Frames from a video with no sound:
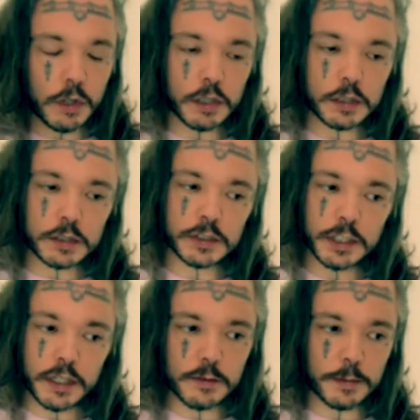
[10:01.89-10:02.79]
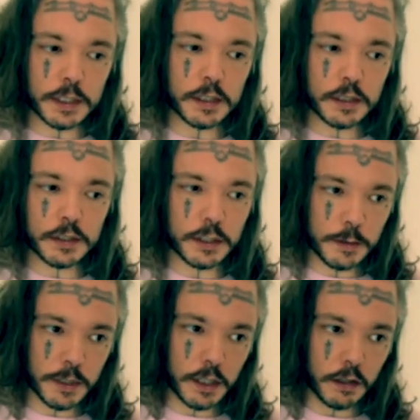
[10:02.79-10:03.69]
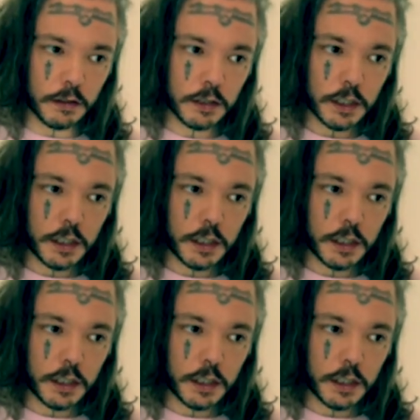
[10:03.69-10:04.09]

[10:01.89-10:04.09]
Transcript: on GHB GBL.